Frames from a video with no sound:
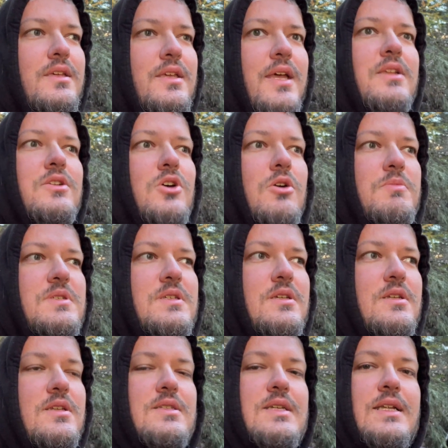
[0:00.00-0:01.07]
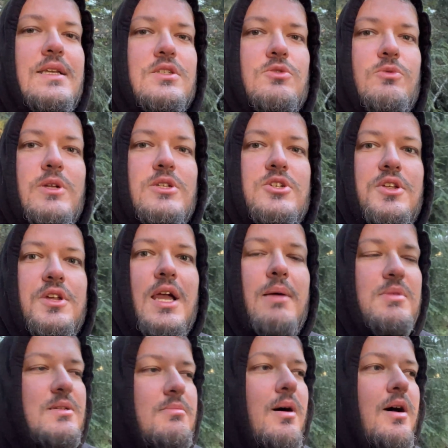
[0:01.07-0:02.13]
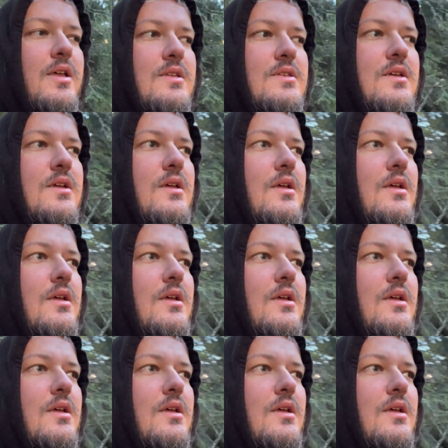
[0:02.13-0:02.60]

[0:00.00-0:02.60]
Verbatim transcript: Ken Thompson and Dennis Ritchie come to mind.